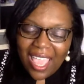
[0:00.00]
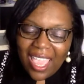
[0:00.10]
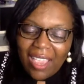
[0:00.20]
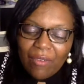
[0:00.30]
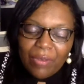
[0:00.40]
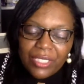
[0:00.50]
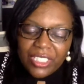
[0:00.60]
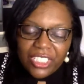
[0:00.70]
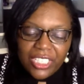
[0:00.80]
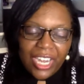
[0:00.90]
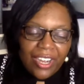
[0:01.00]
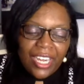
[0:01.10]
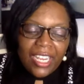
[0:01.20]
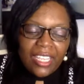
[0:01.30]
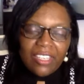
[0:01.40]
And we were just
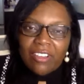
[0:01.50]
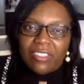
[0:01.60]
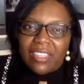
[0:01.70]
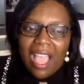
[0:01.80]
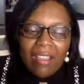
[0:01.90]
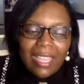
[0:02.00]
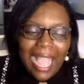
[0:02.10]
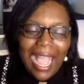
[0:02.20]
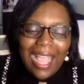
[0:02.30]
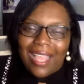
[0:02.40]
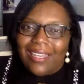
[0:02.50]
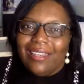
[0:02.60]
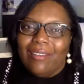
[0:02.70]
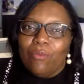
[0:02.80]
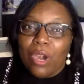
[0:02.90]
sharing, how God
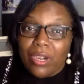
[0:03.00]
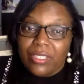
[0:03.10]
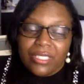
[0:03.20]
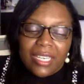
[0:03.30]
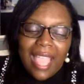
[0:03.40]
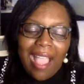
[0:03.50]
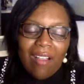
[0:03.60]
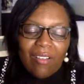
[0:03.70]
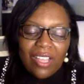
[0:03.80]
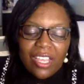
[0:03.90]
works and how,